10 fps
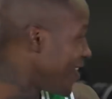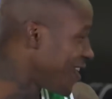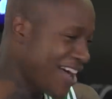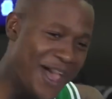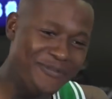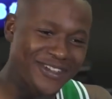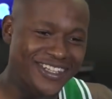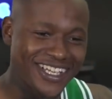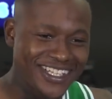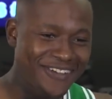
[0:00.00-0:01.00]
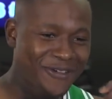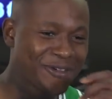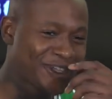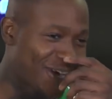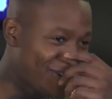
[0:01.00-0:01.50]
no, that happened. That's not
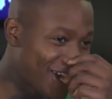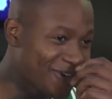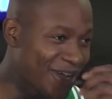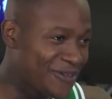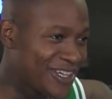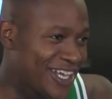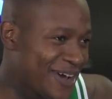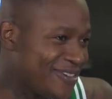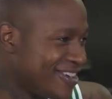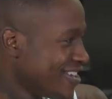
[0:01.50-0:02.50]
Photoshop. That really happened.